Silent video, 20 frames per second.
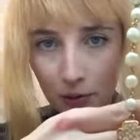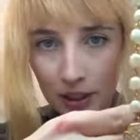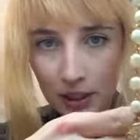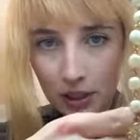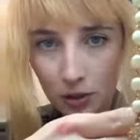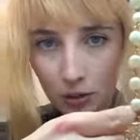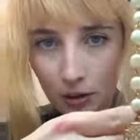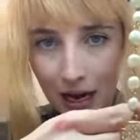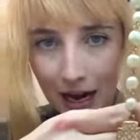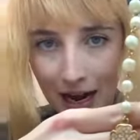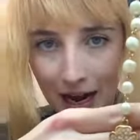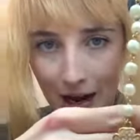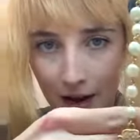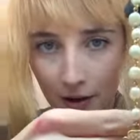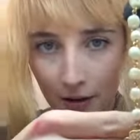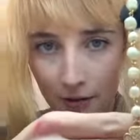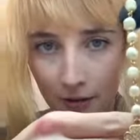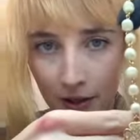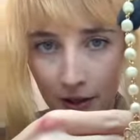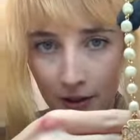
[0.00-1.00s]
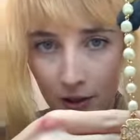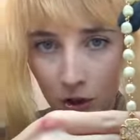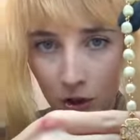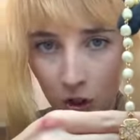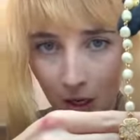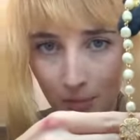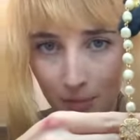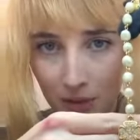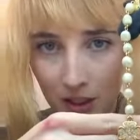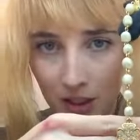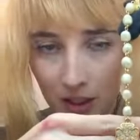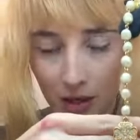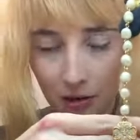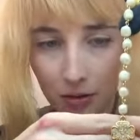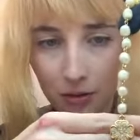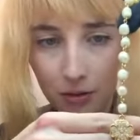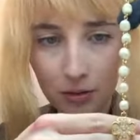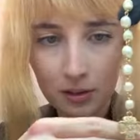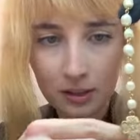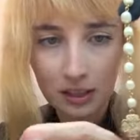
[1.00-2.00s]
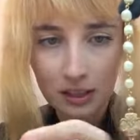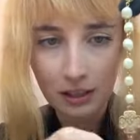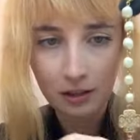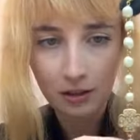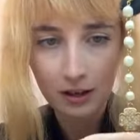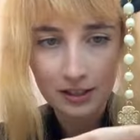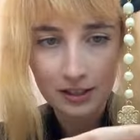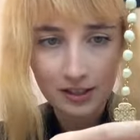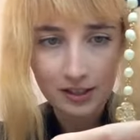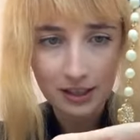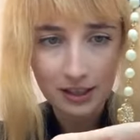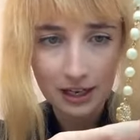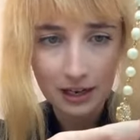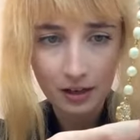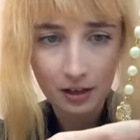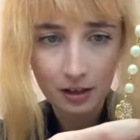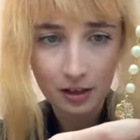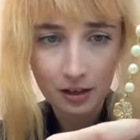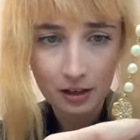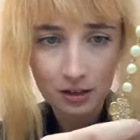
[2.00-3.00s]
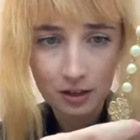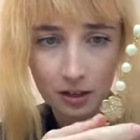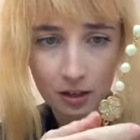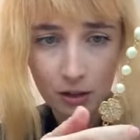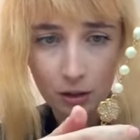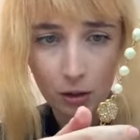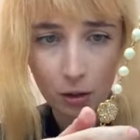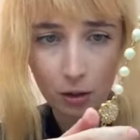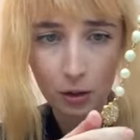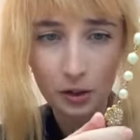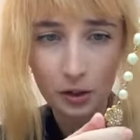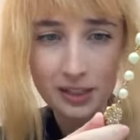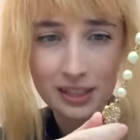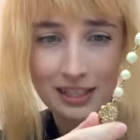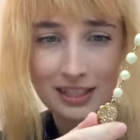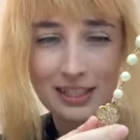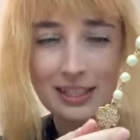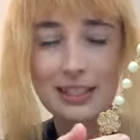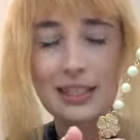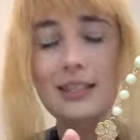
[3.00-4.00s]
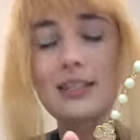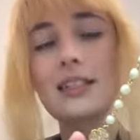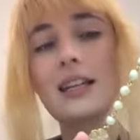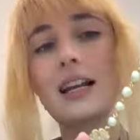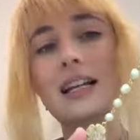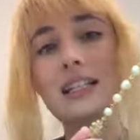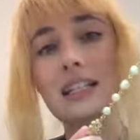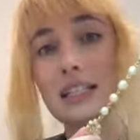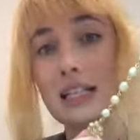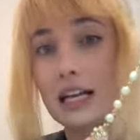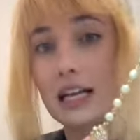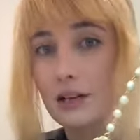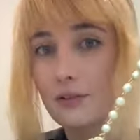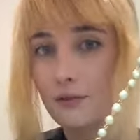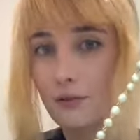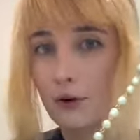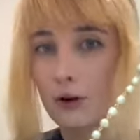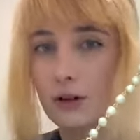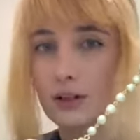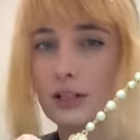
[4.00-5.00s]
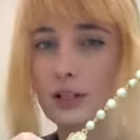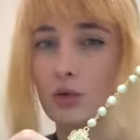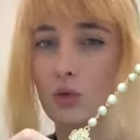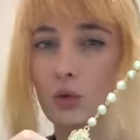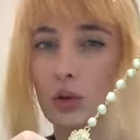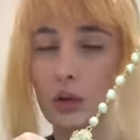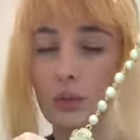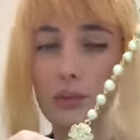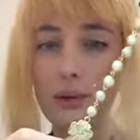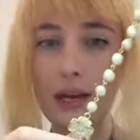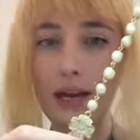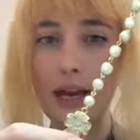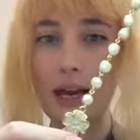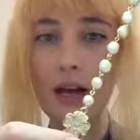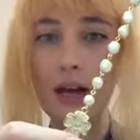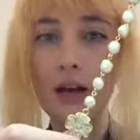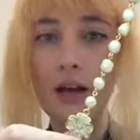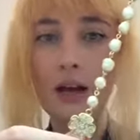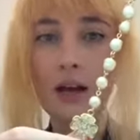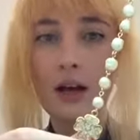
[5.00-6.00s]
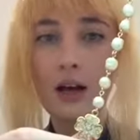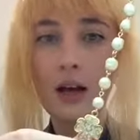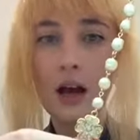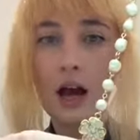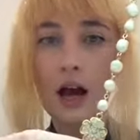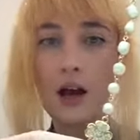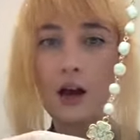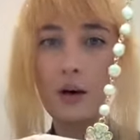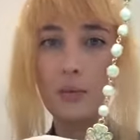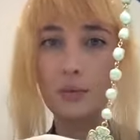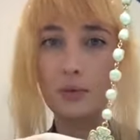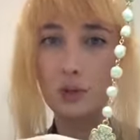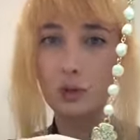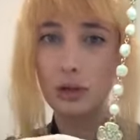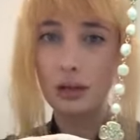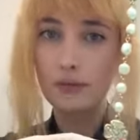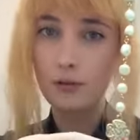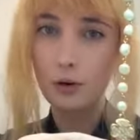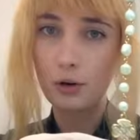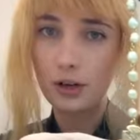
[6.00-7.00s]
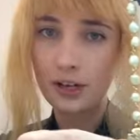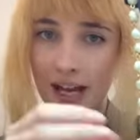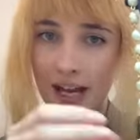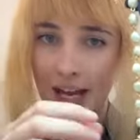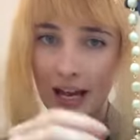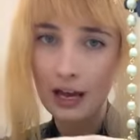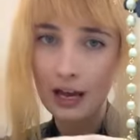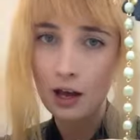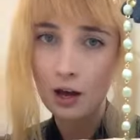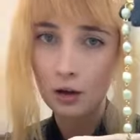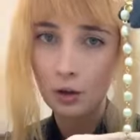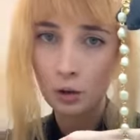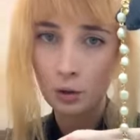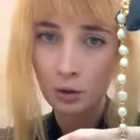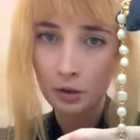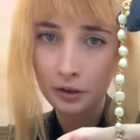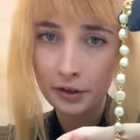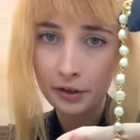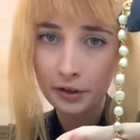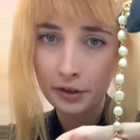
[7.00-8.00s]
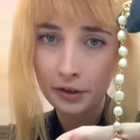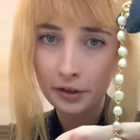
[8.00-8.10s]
we do have gemstones encrusting to the gold. Since this is 1984, this will be um, 24K gold